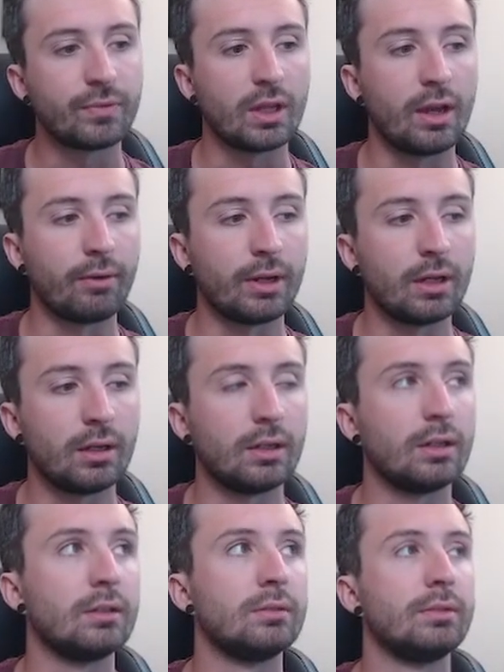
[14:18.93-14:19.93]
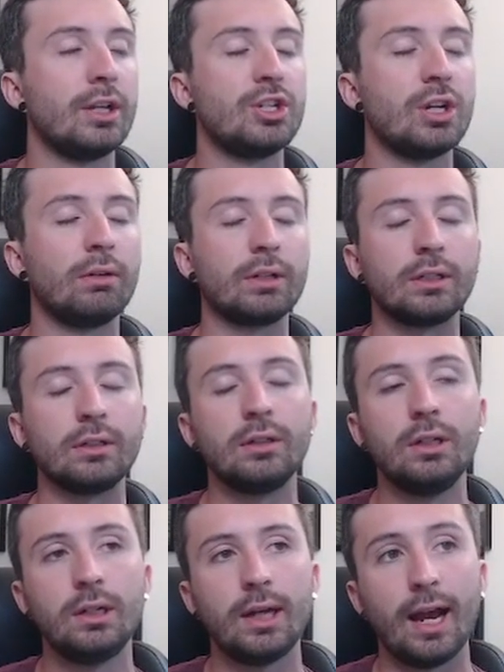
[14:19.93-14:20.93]
area Angelica
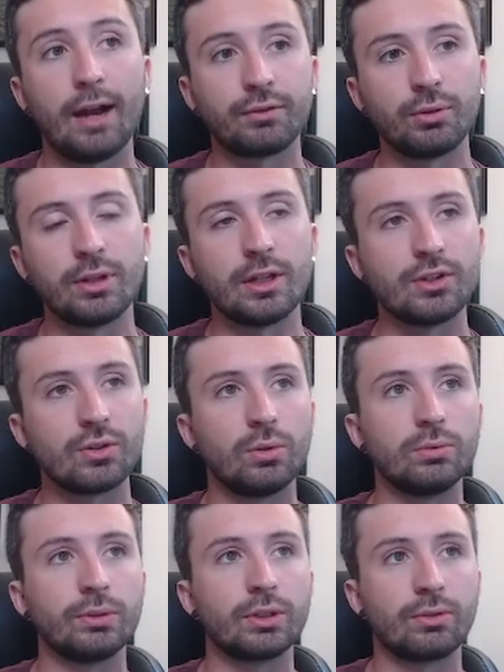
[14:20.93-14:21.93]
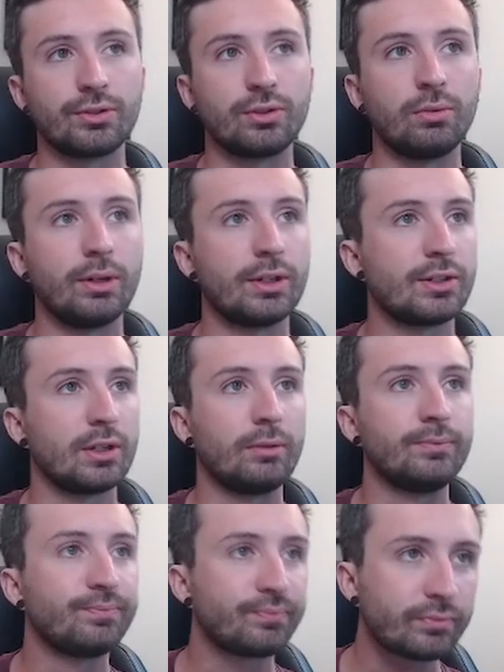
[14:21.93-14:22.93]
after the Isolde with the Crystal Wing. So
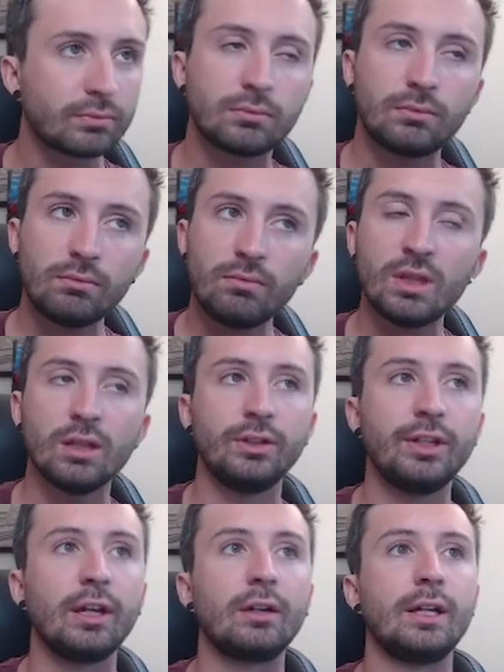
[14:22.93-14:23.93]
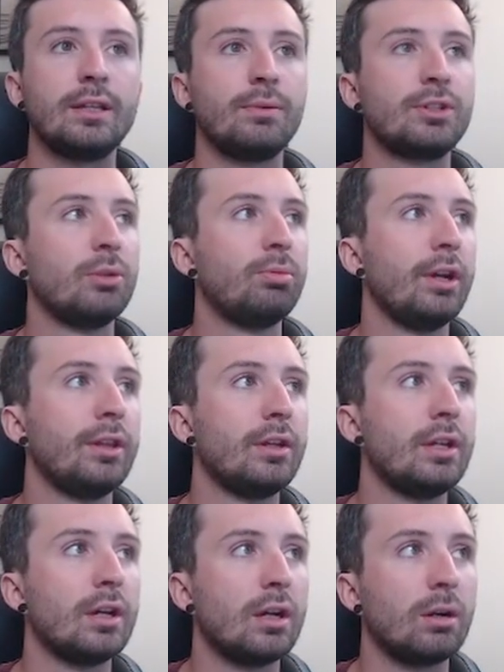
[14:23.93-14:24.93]
yeah, and then we still play
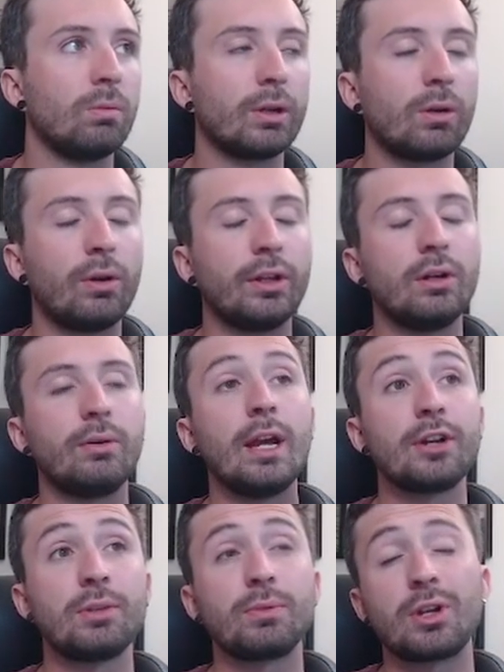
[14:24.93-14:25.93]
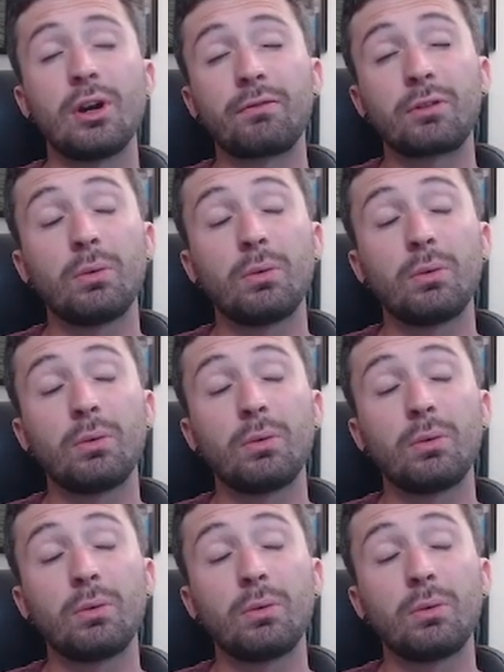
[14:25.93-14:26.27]
the Ricardio. He actually was cut for a